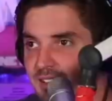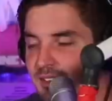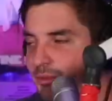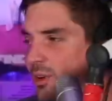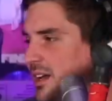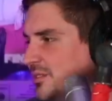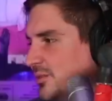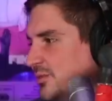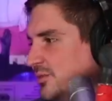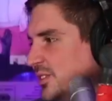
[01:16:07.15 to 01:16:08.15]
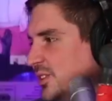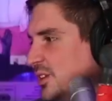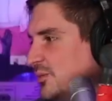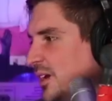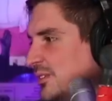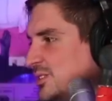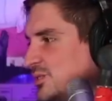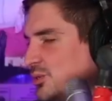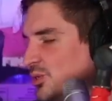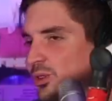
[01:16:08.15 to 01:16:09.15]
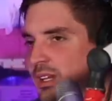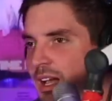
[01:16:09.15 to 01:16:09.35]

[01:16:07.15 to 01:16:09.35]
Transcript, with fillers: Why did it look when I was scrolling